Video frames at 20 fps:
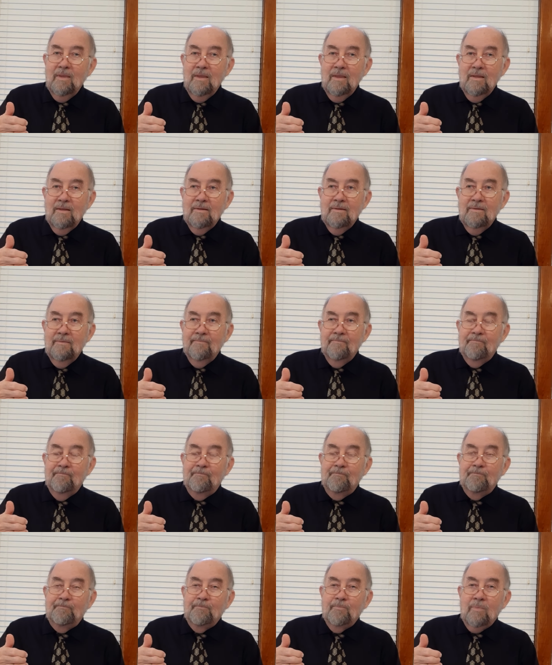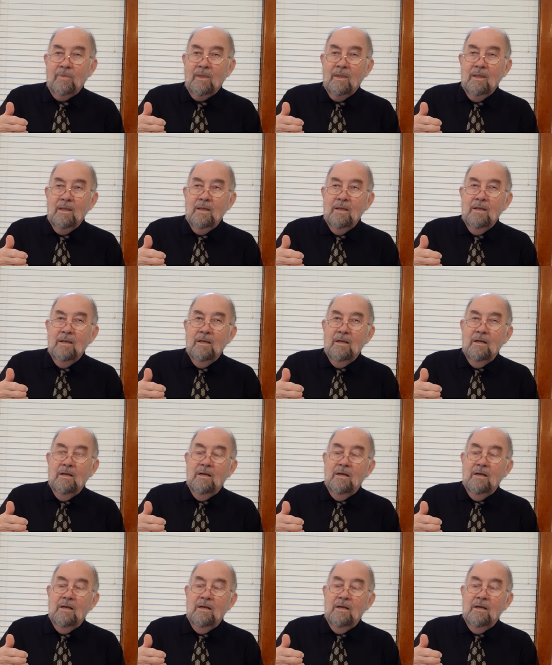No one is speaking in this clip.